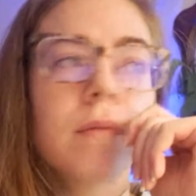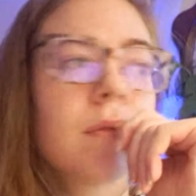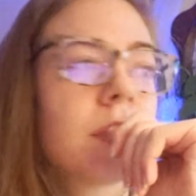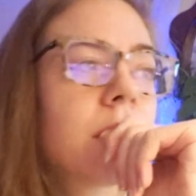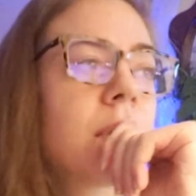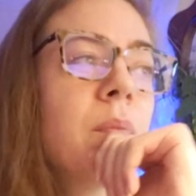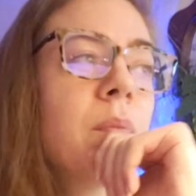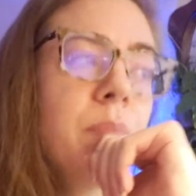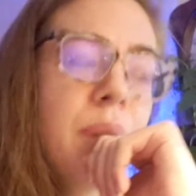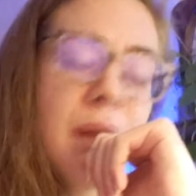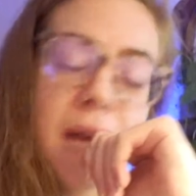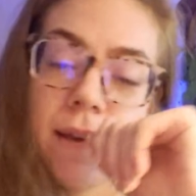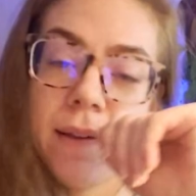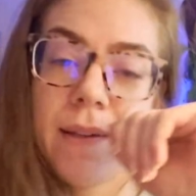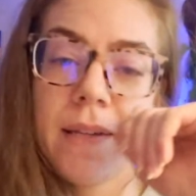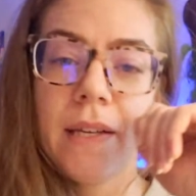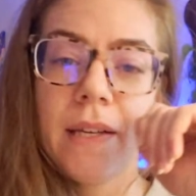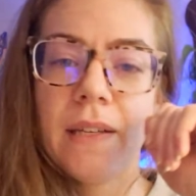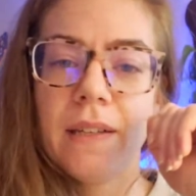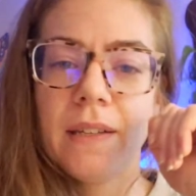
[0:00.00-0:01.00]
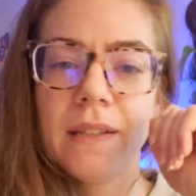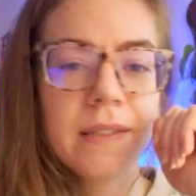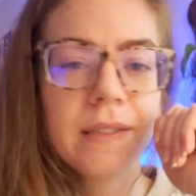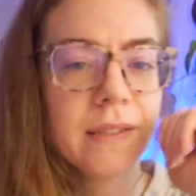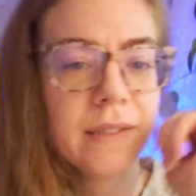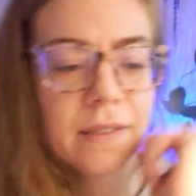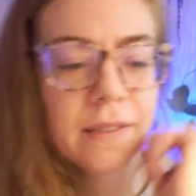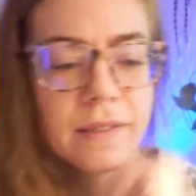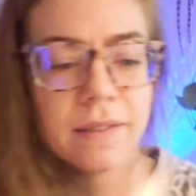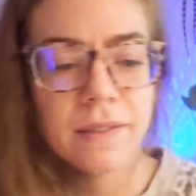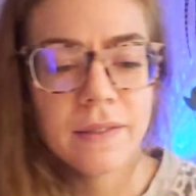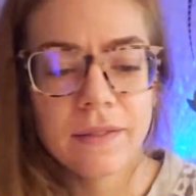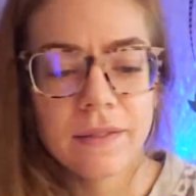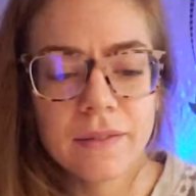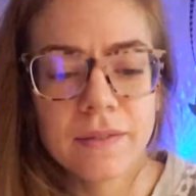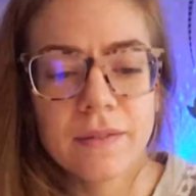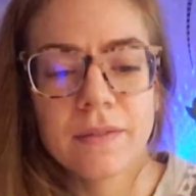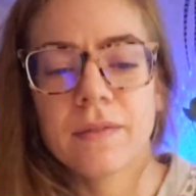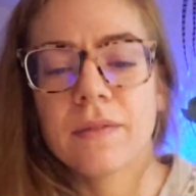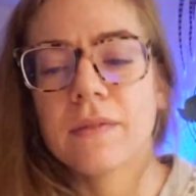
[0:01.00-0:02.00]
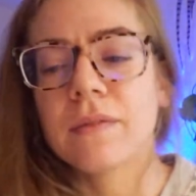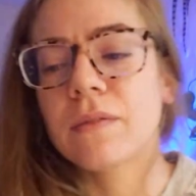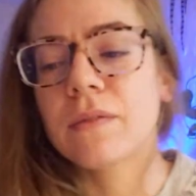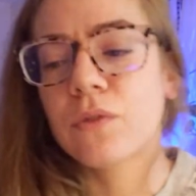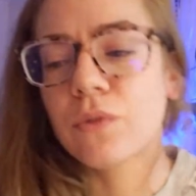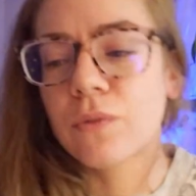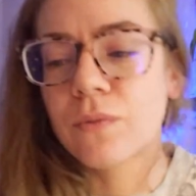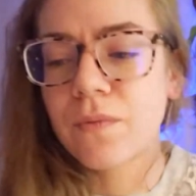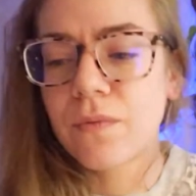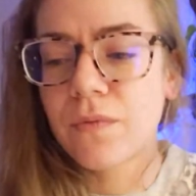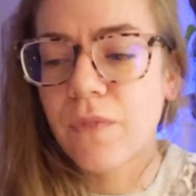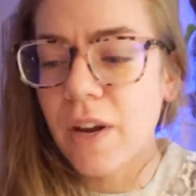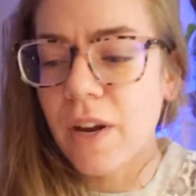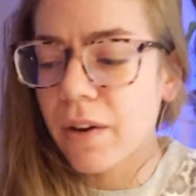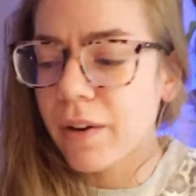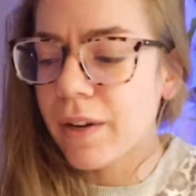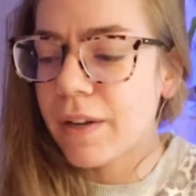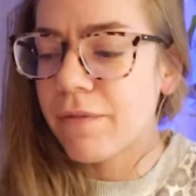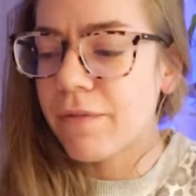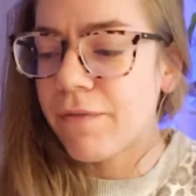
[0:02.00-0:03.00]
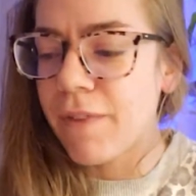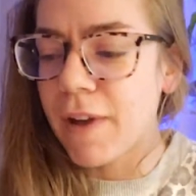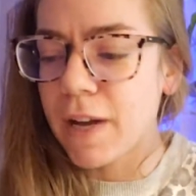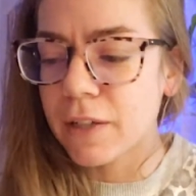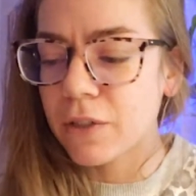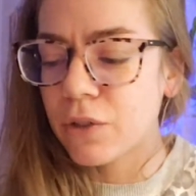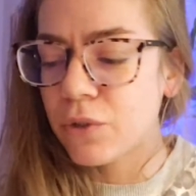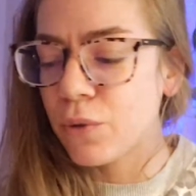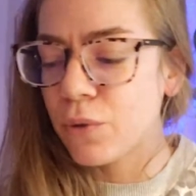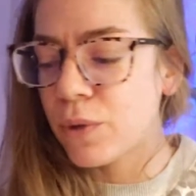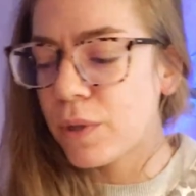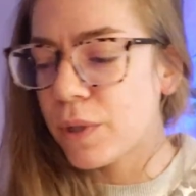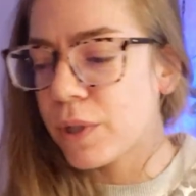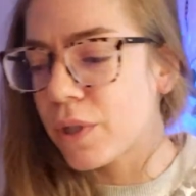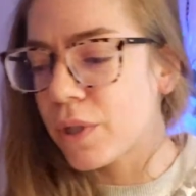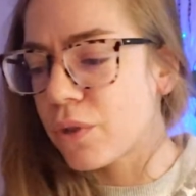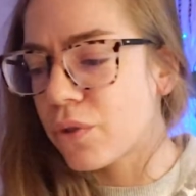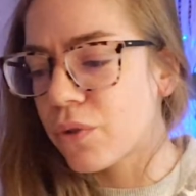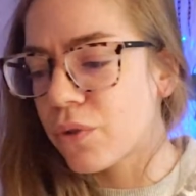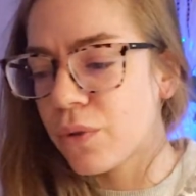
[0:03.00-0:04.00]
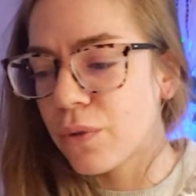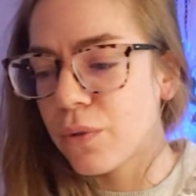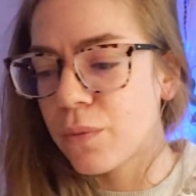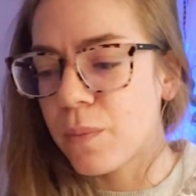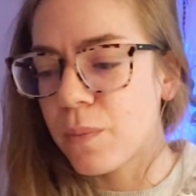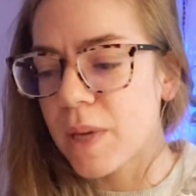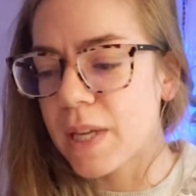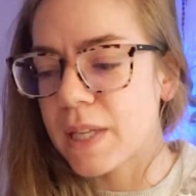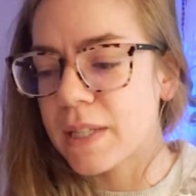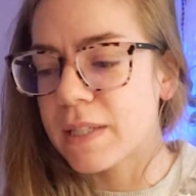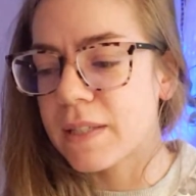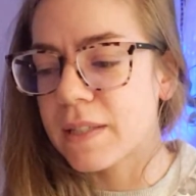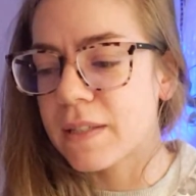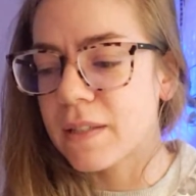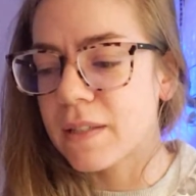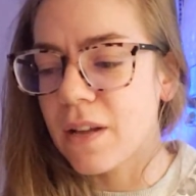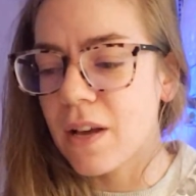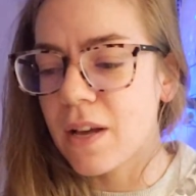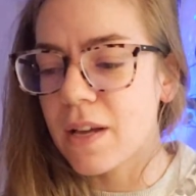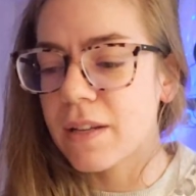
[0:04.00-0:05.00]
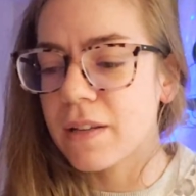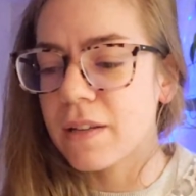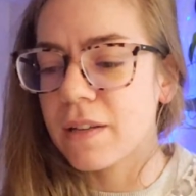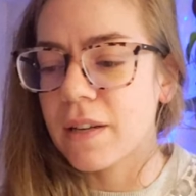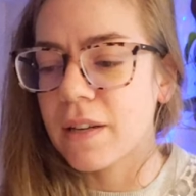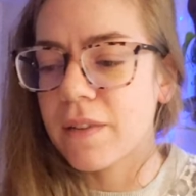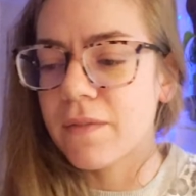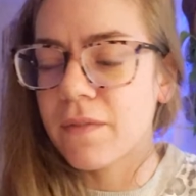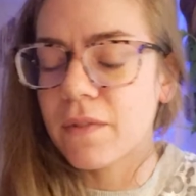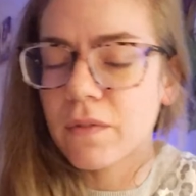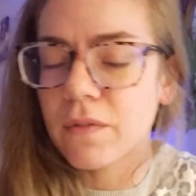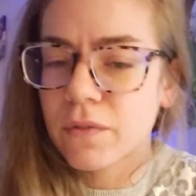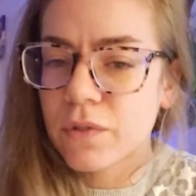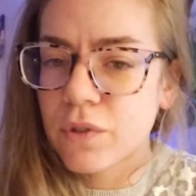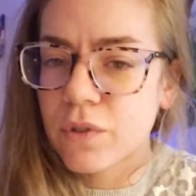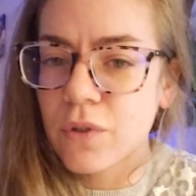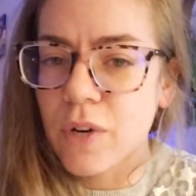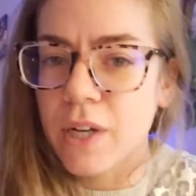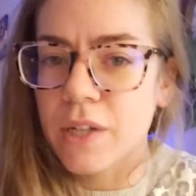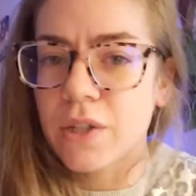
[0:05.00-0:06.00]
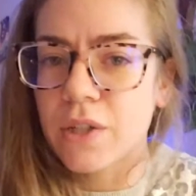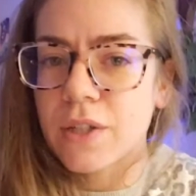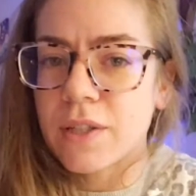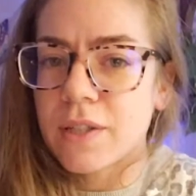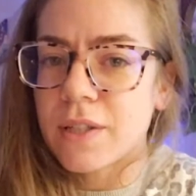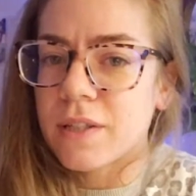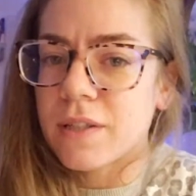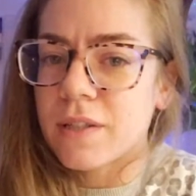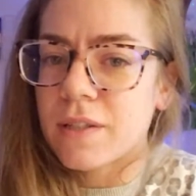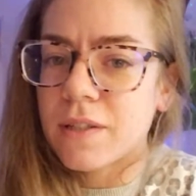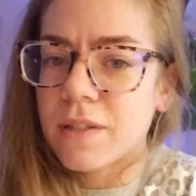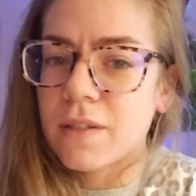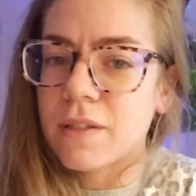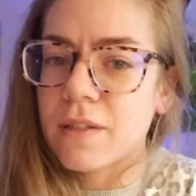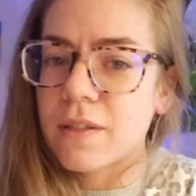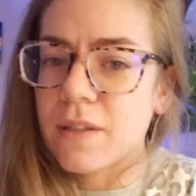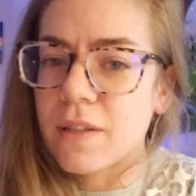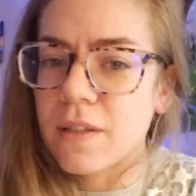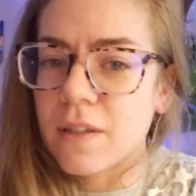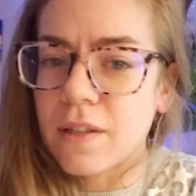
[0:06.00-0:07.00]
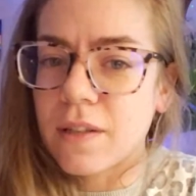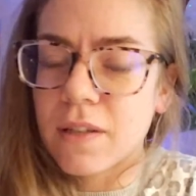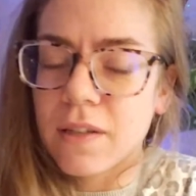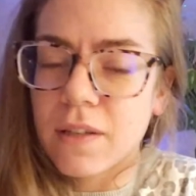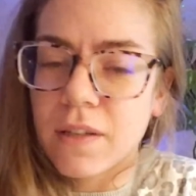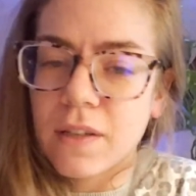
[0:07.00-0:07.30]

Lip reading: compelling, very factual and truth-based, not even stretches into the,